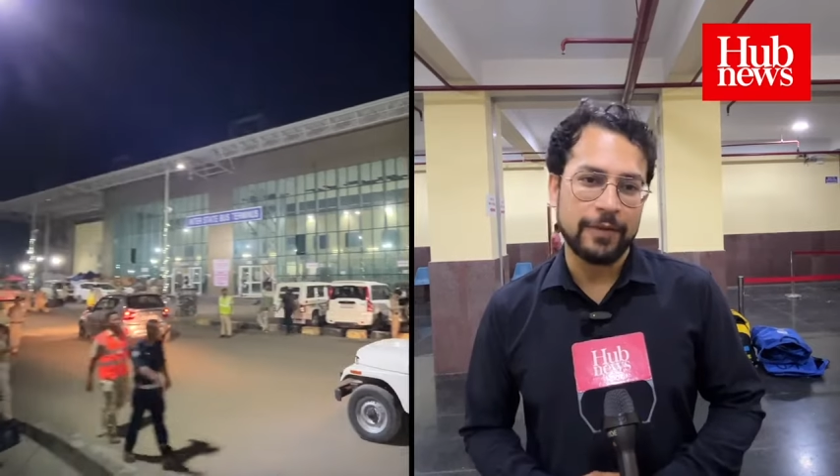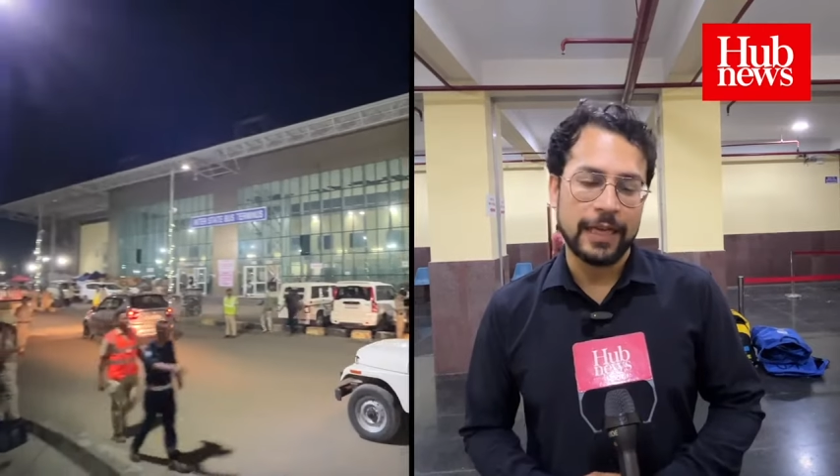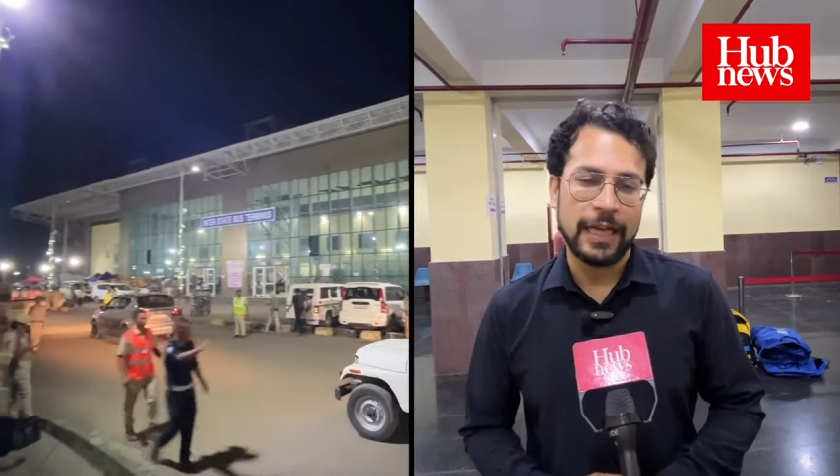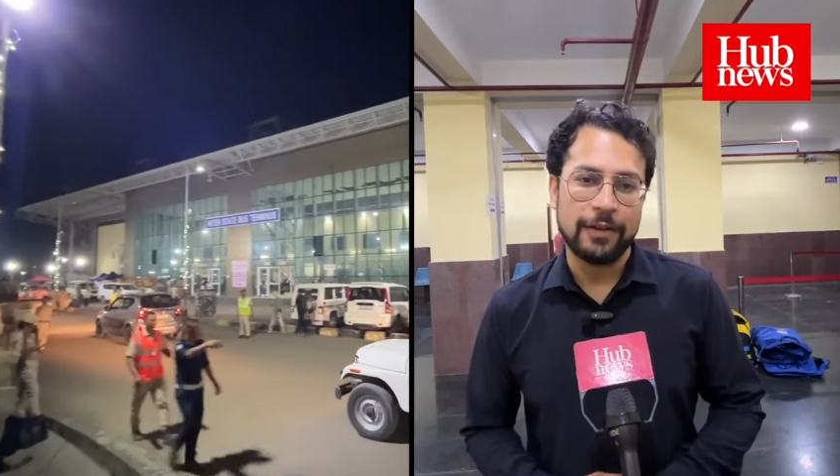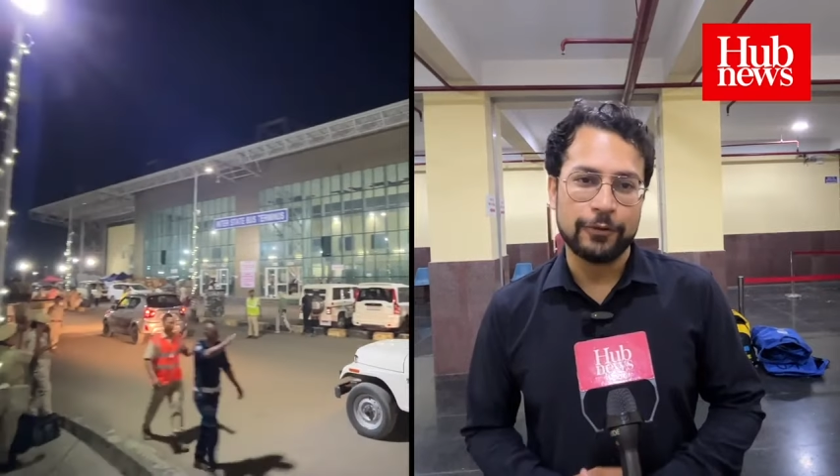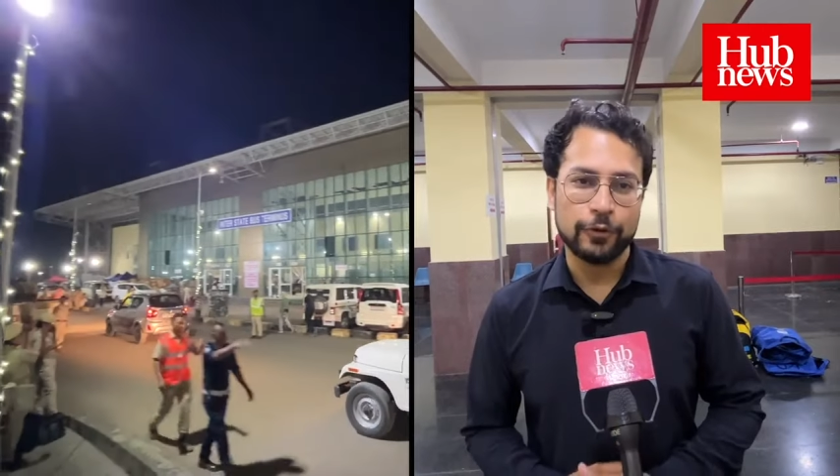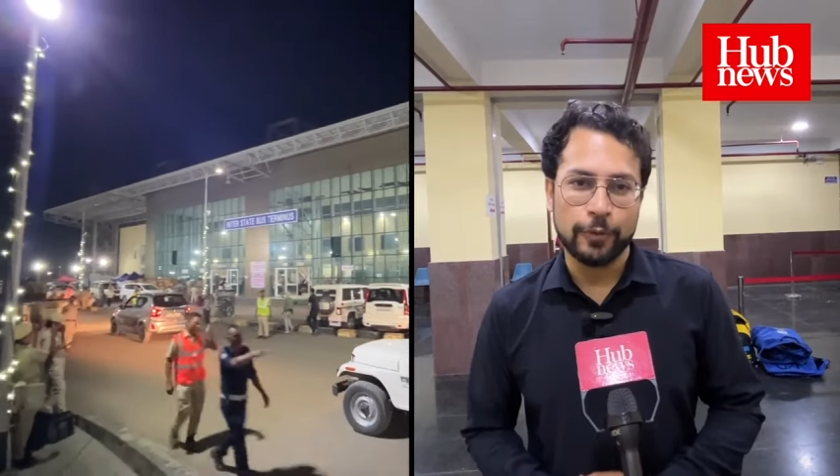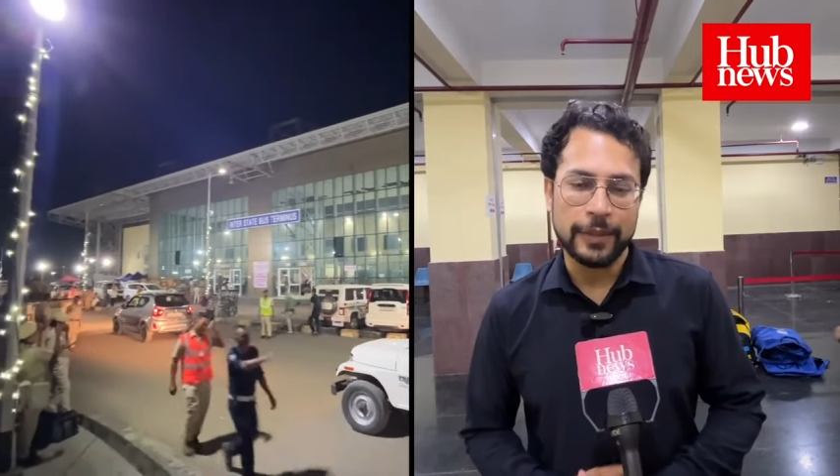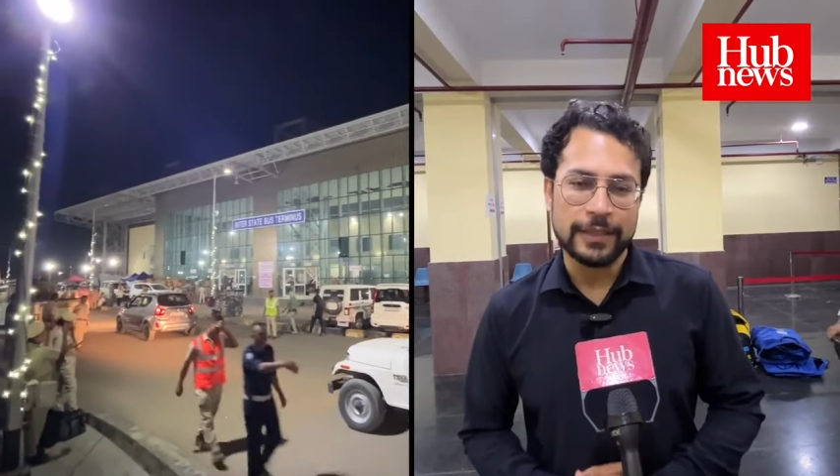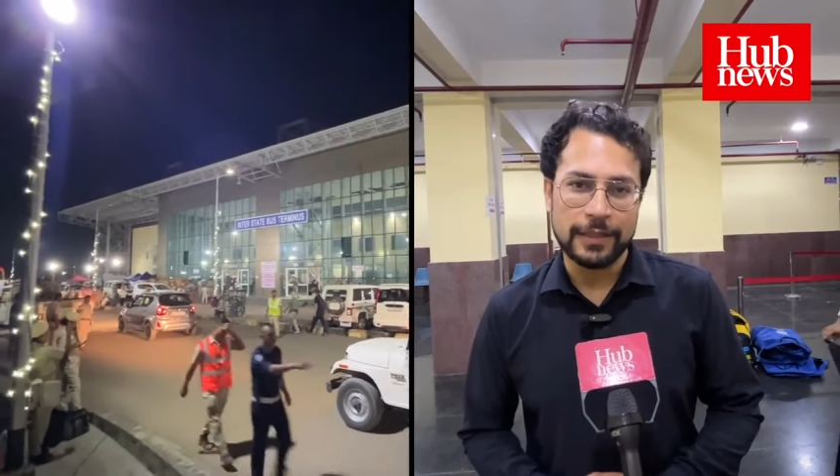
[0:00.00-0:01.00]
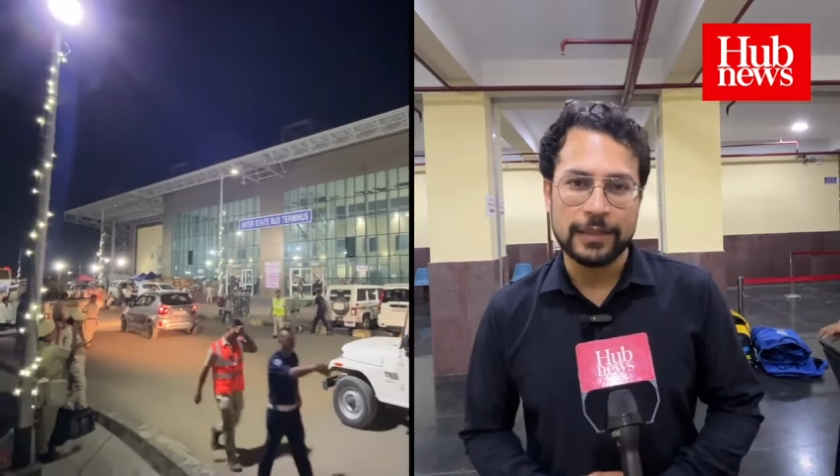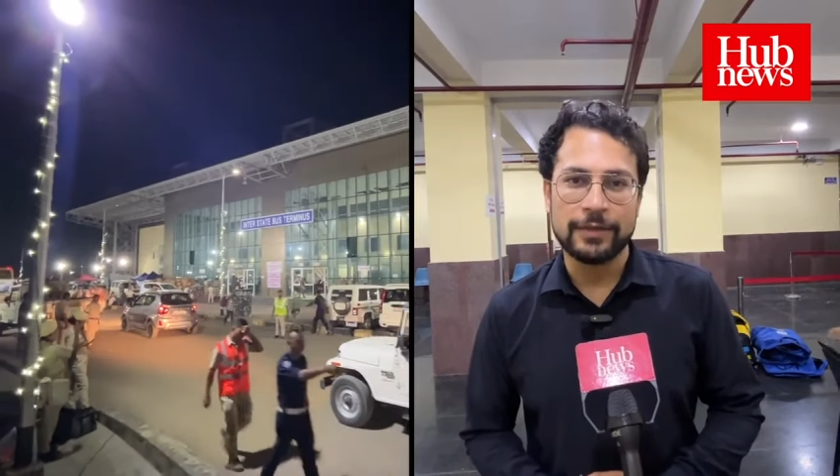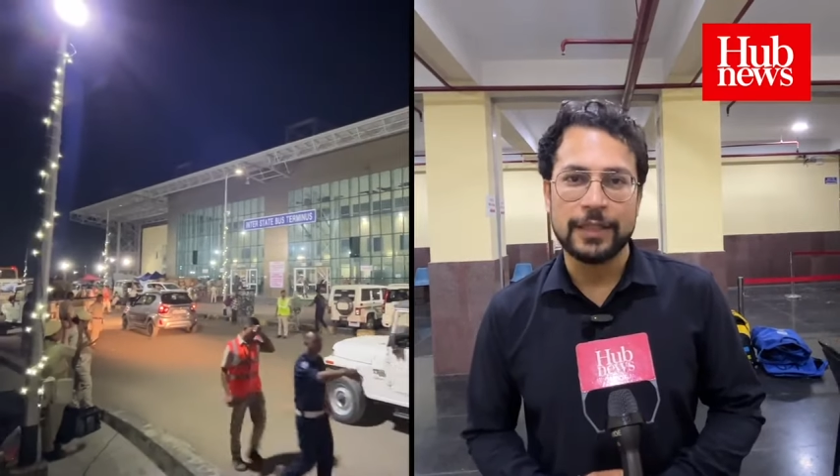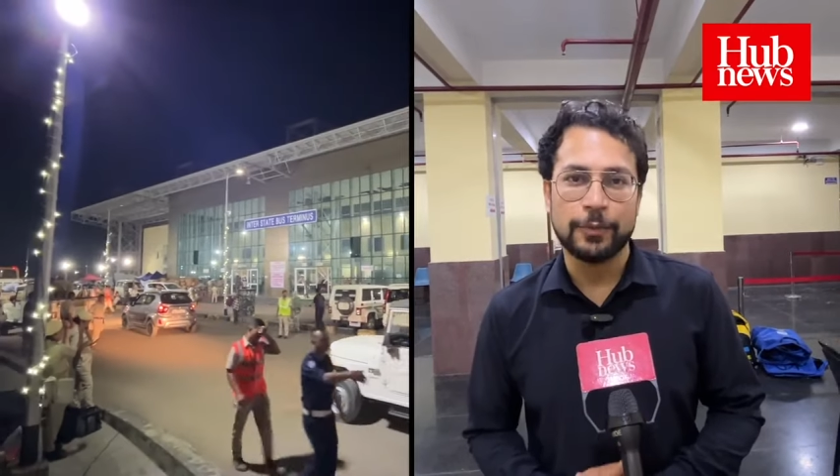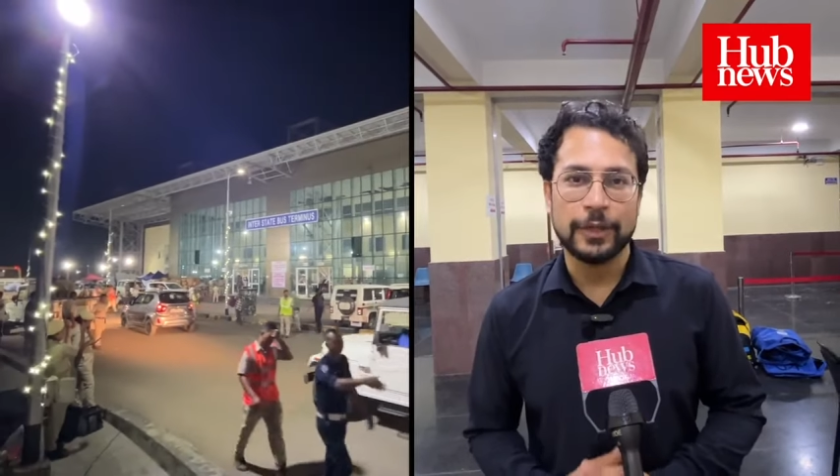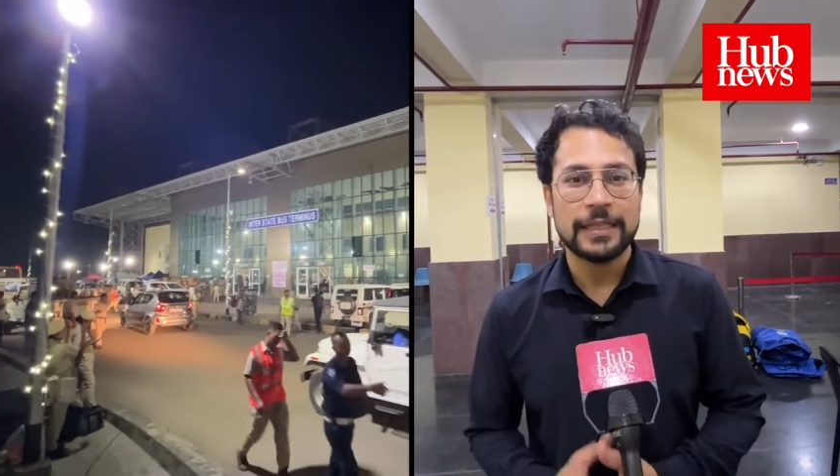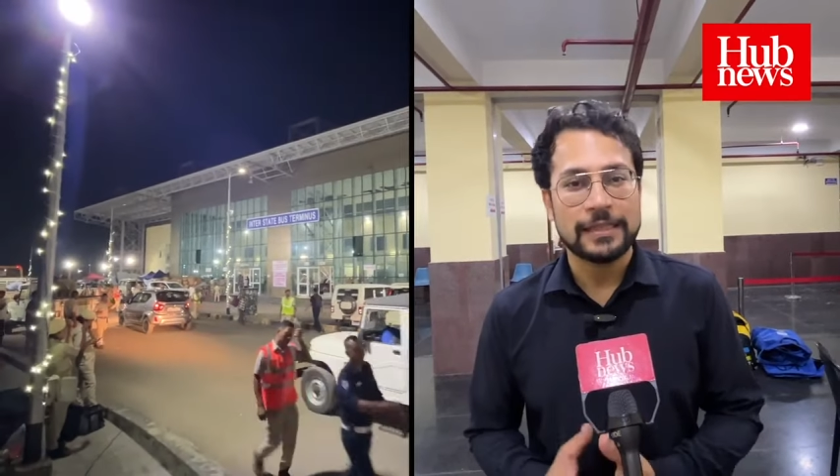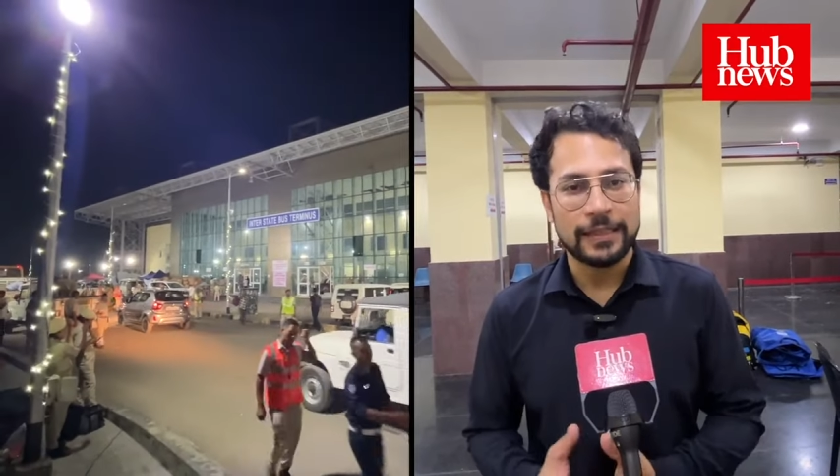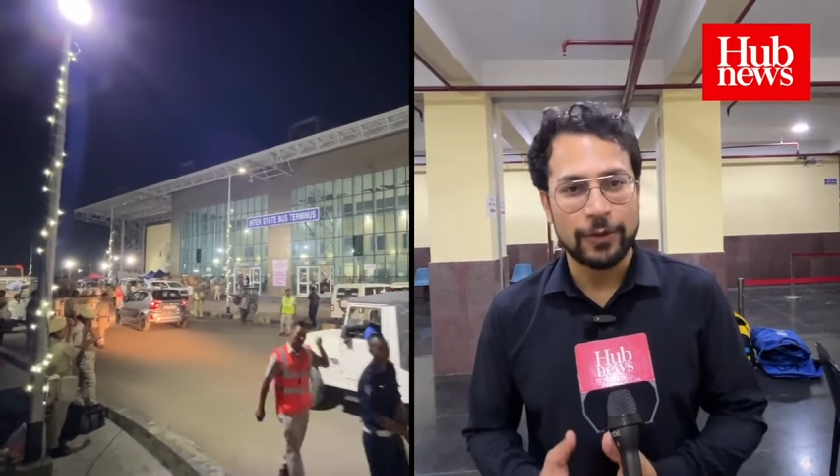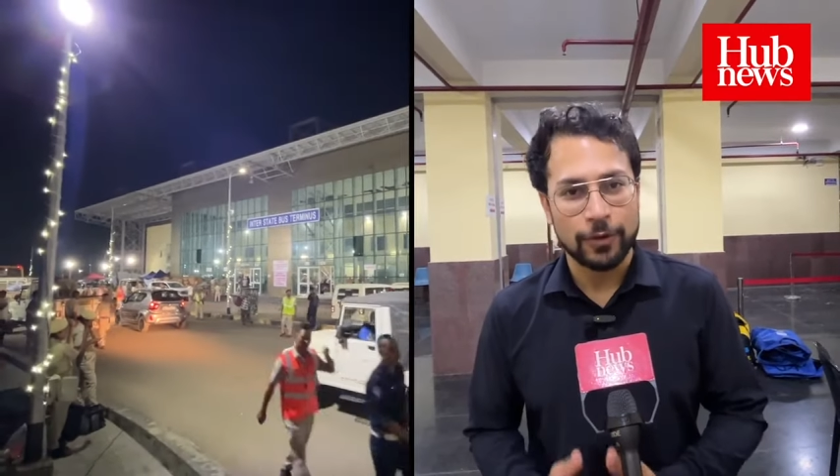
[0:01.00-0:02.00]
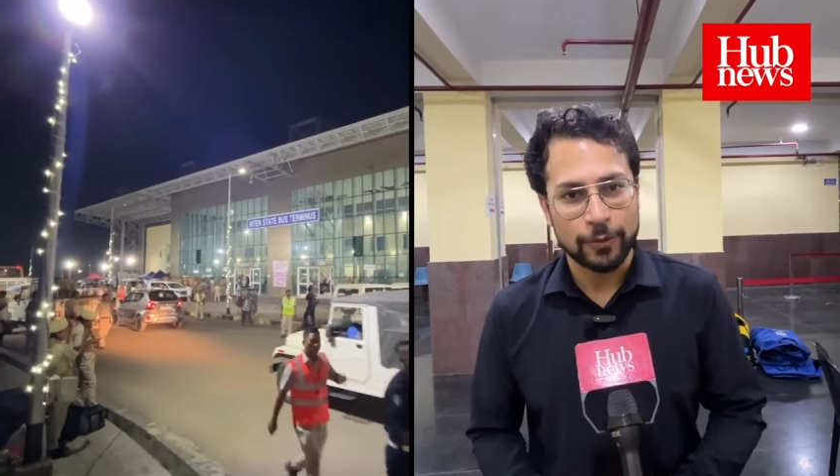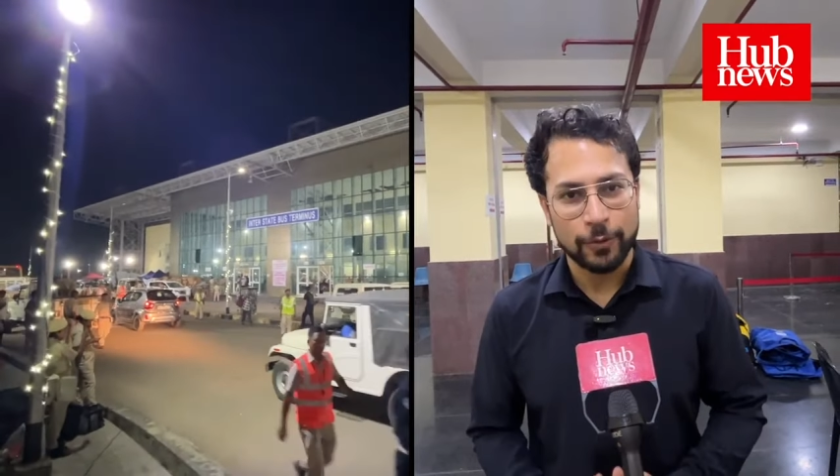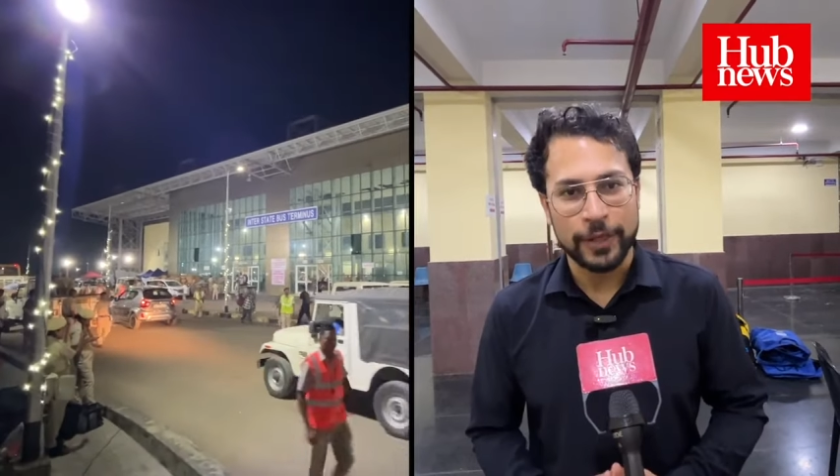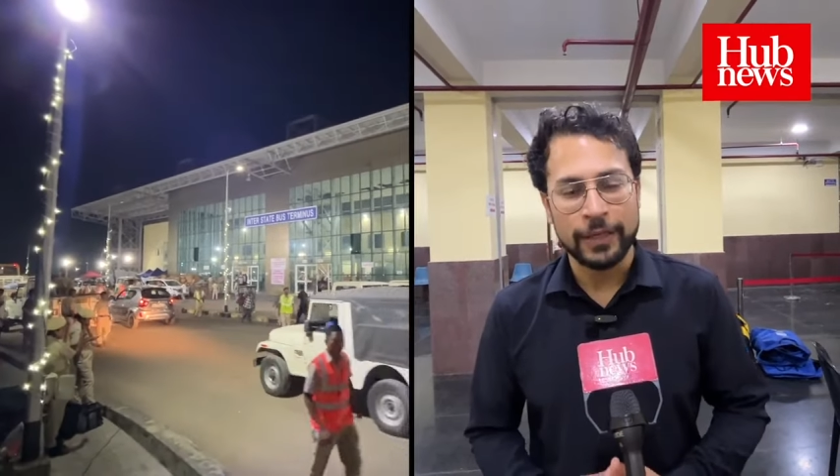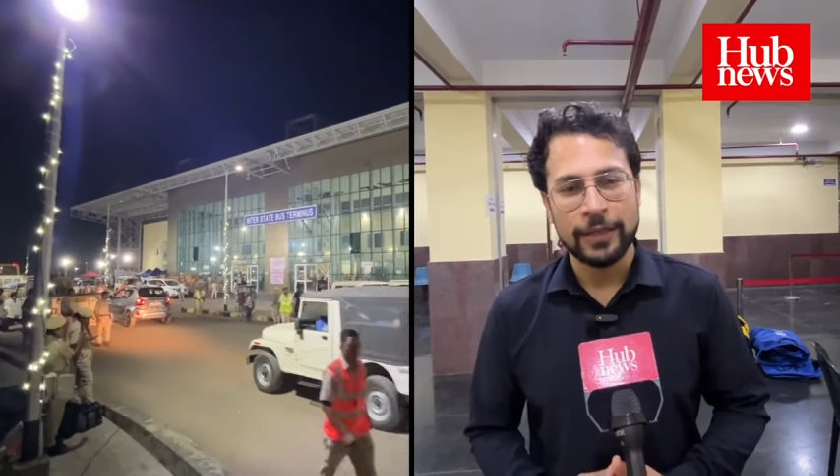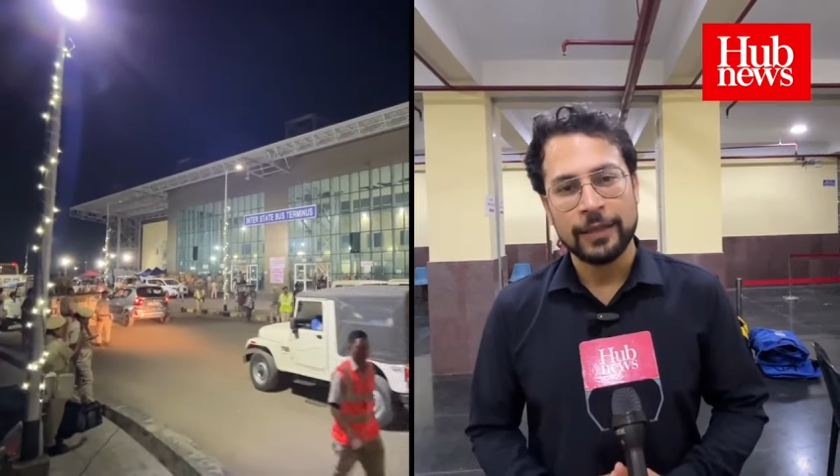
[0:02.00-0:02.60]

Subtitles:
we have two polling stations where the polling is still ongoing.